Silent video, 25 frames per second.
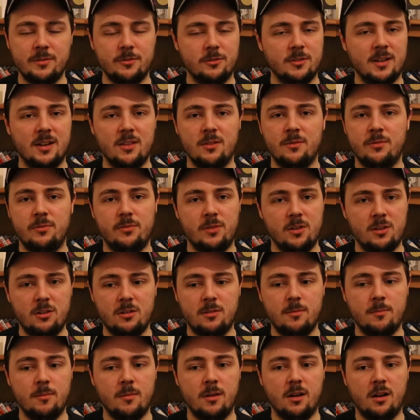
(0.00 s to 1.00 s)
throughout the
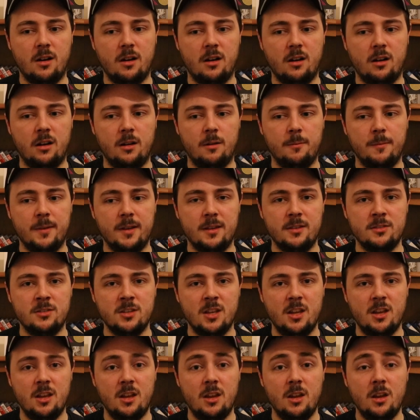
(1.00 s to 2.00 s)
film is
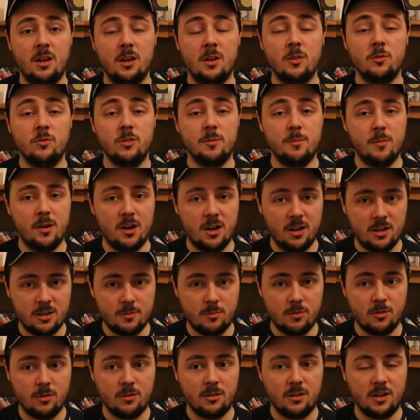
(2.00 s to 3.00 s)

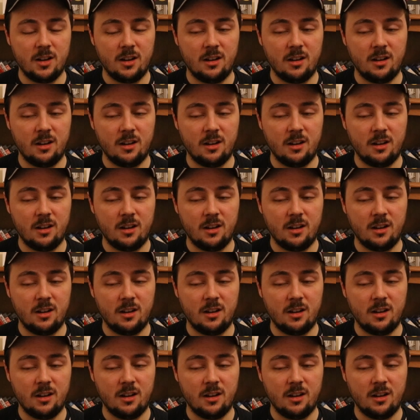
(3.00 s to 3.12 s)
remarkable,